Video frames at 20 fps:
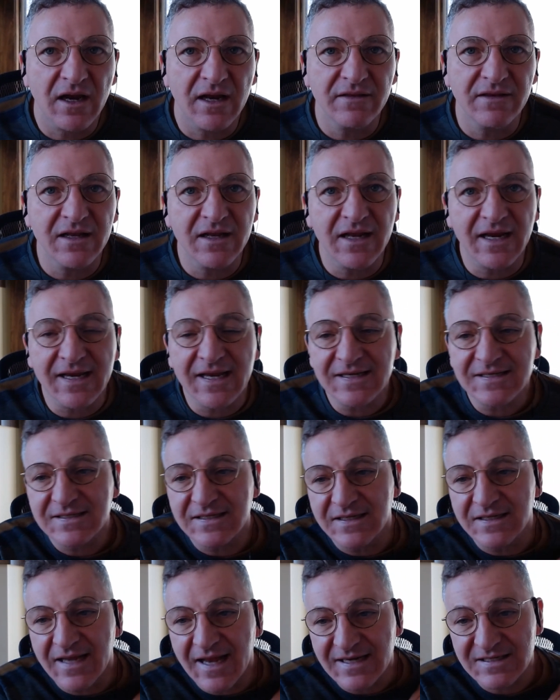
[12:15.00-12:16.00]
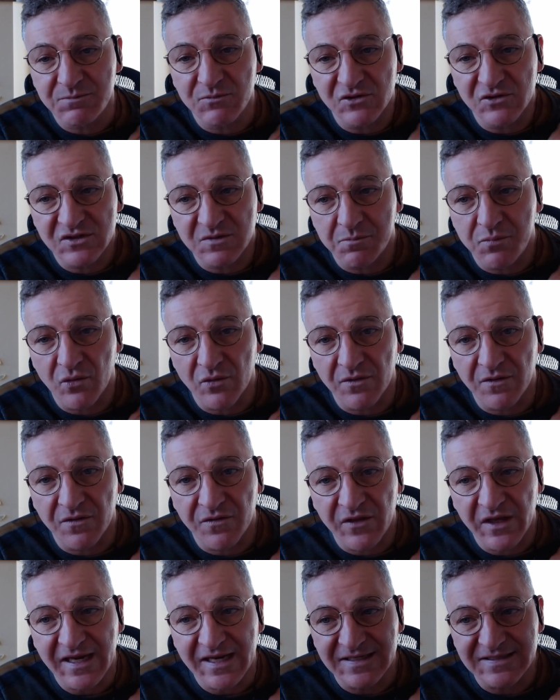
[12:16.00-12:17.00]
and then I guess the next most important
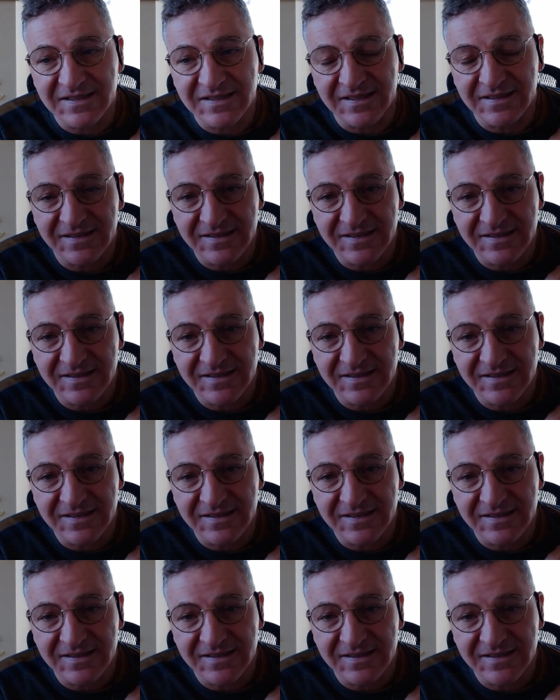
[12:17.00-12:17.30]
thing is